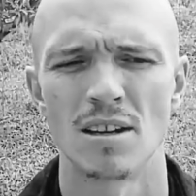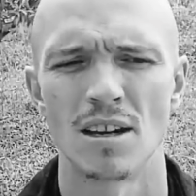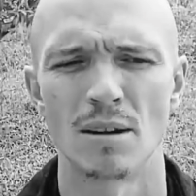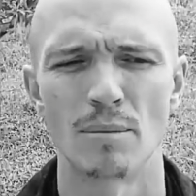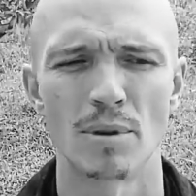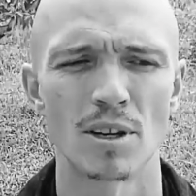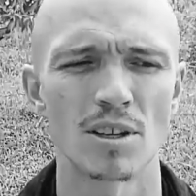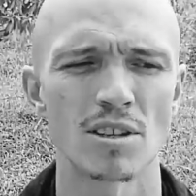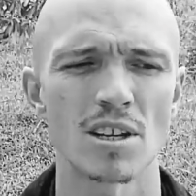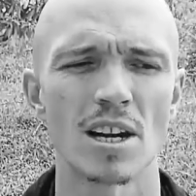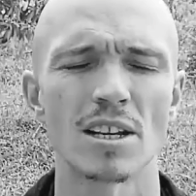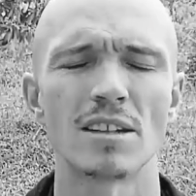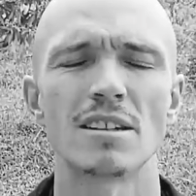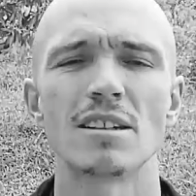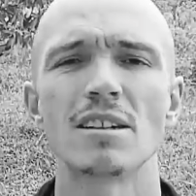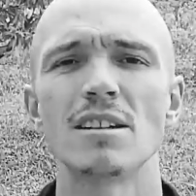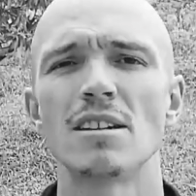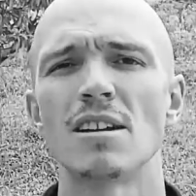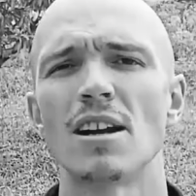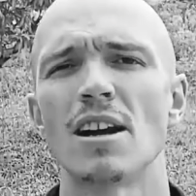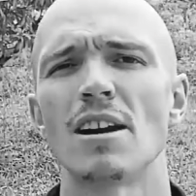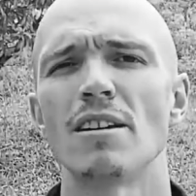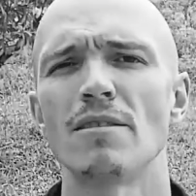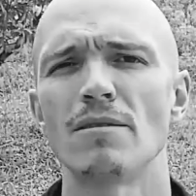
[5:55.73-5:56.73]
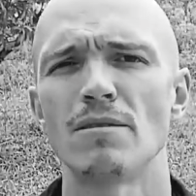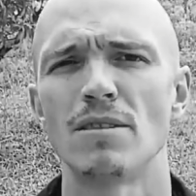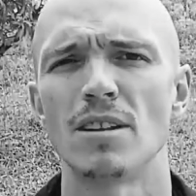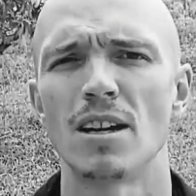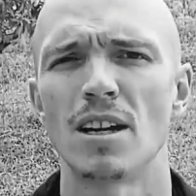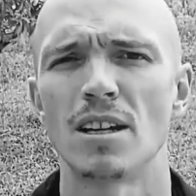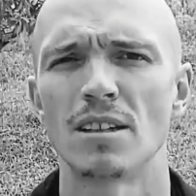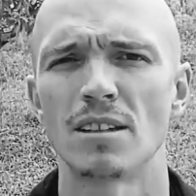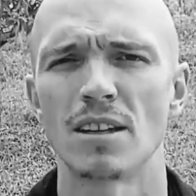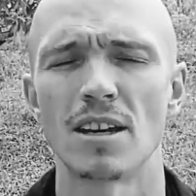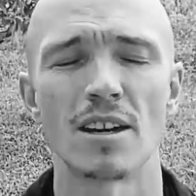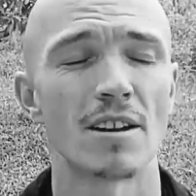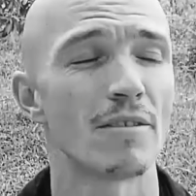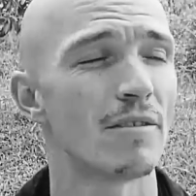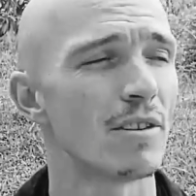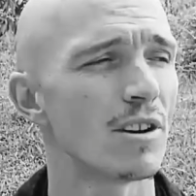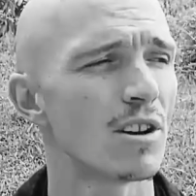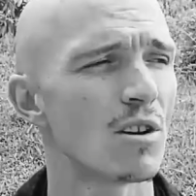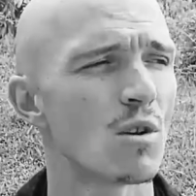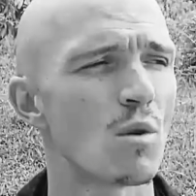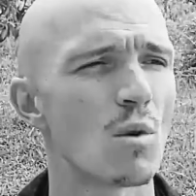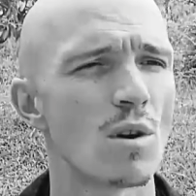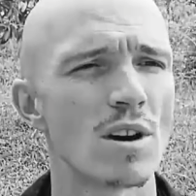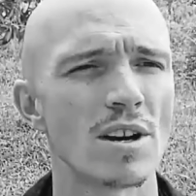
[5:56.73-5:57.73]
And because I didn't have that, I had a
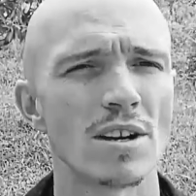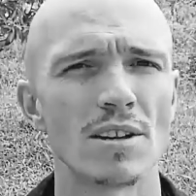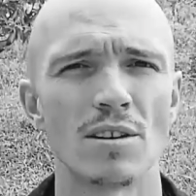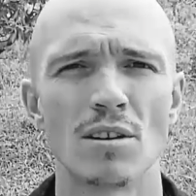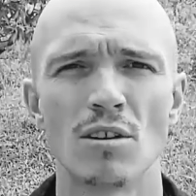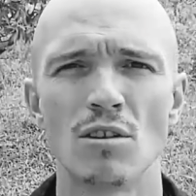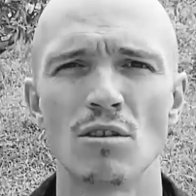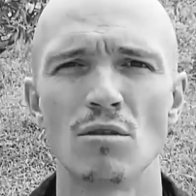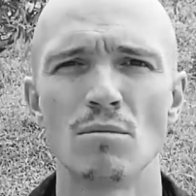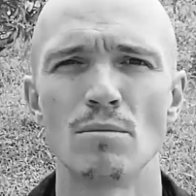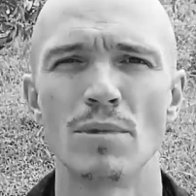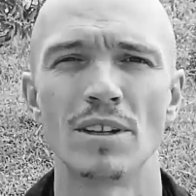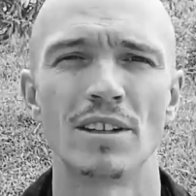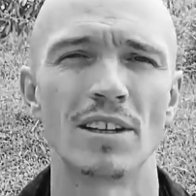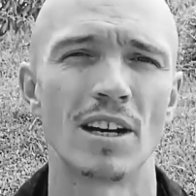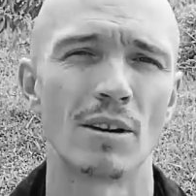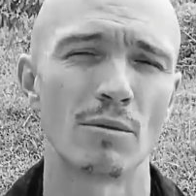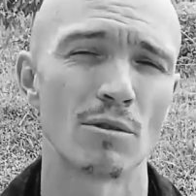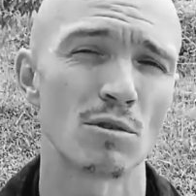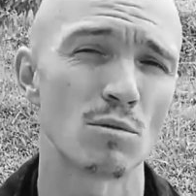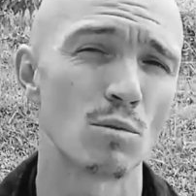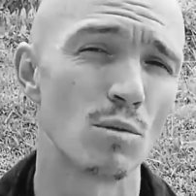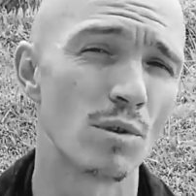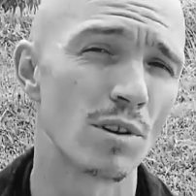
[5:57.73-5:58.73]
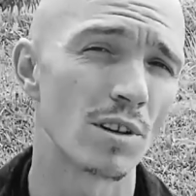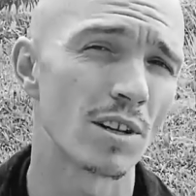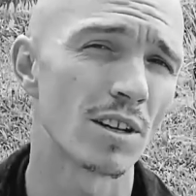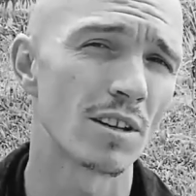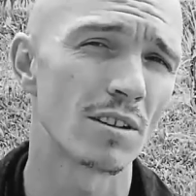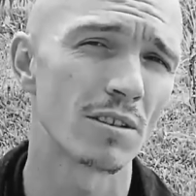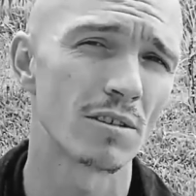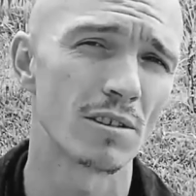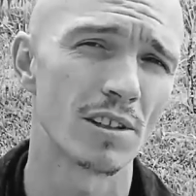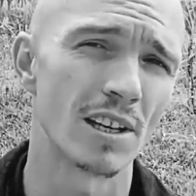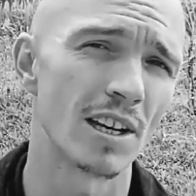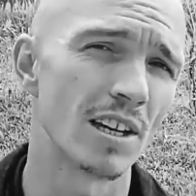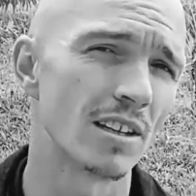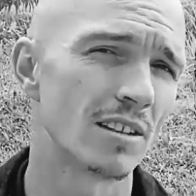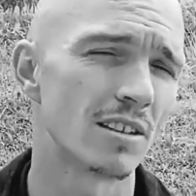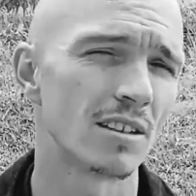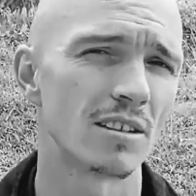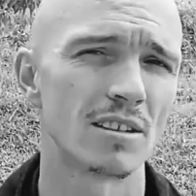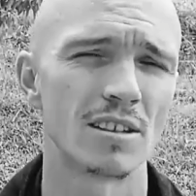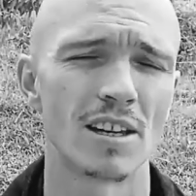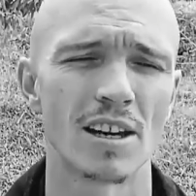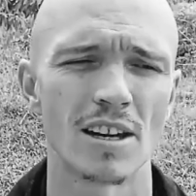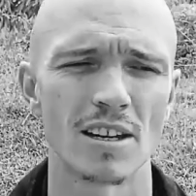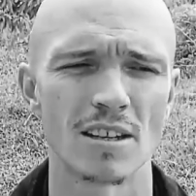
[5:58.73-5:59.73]
very quiet home. My dad was working till 8
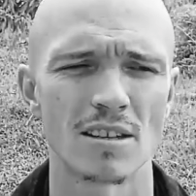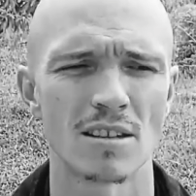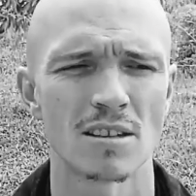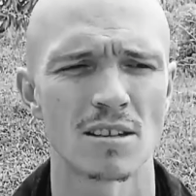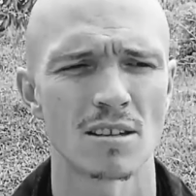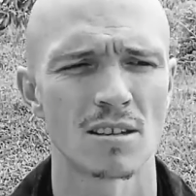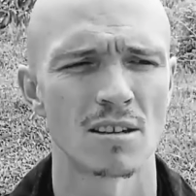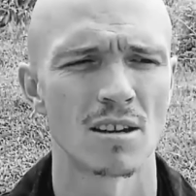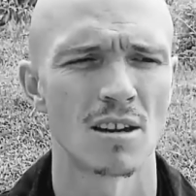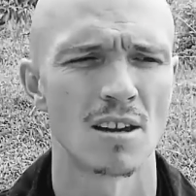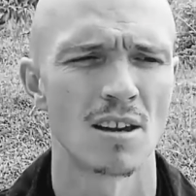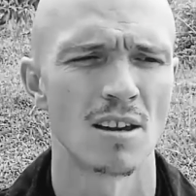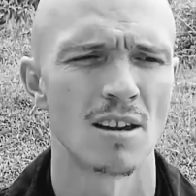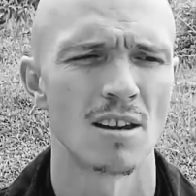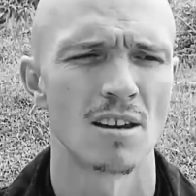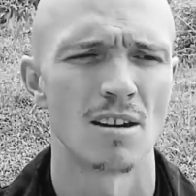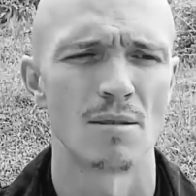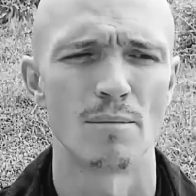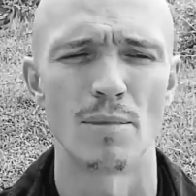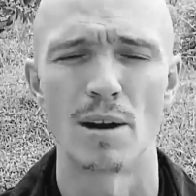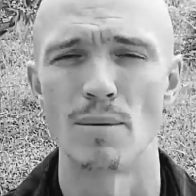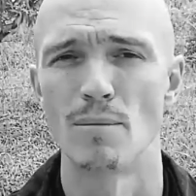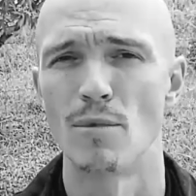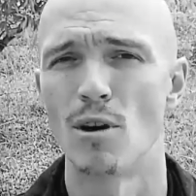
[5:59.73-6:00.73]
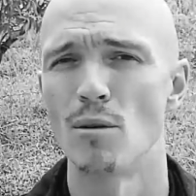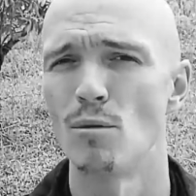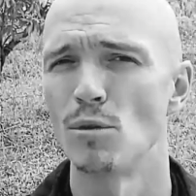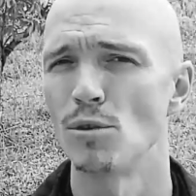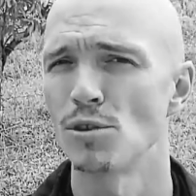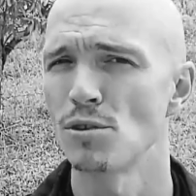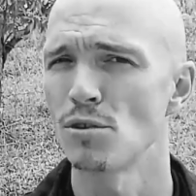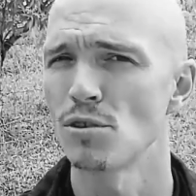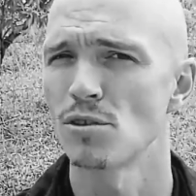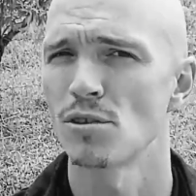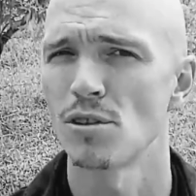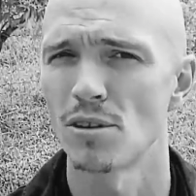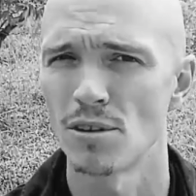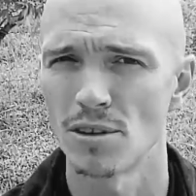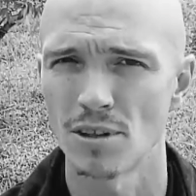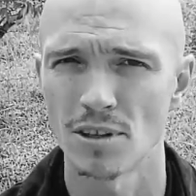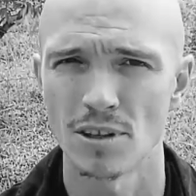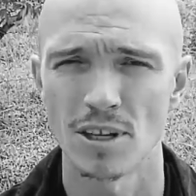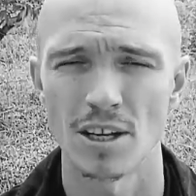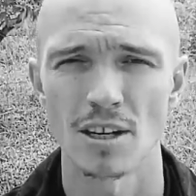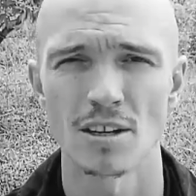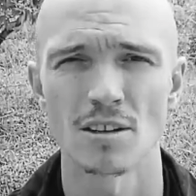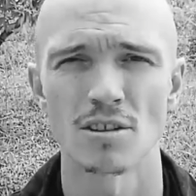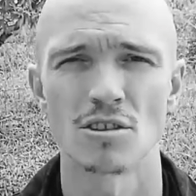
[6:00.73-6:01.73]
at night. My mom also
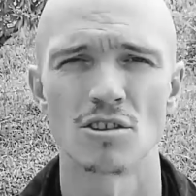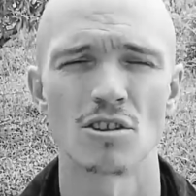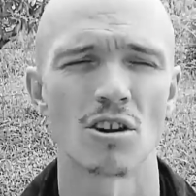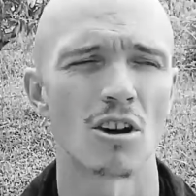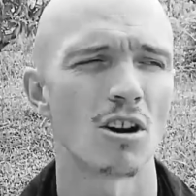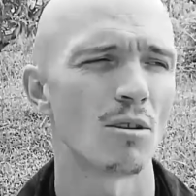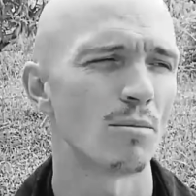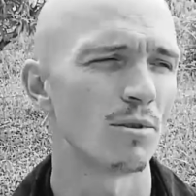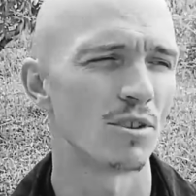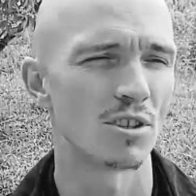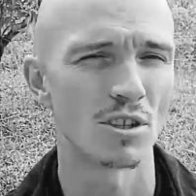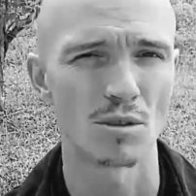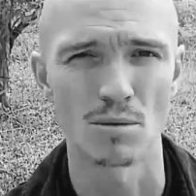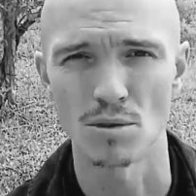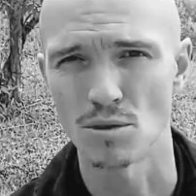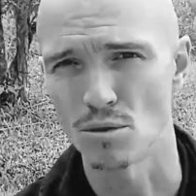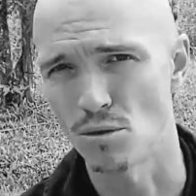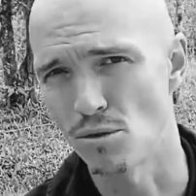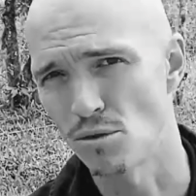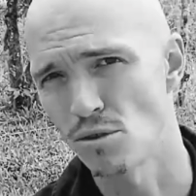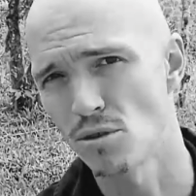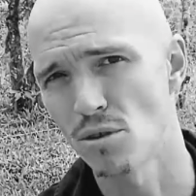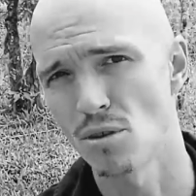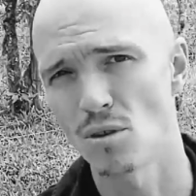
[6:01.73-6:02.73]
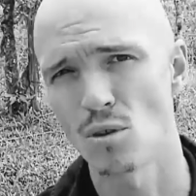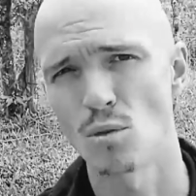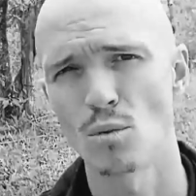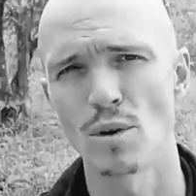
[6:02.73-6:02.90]
started getting a job and she was also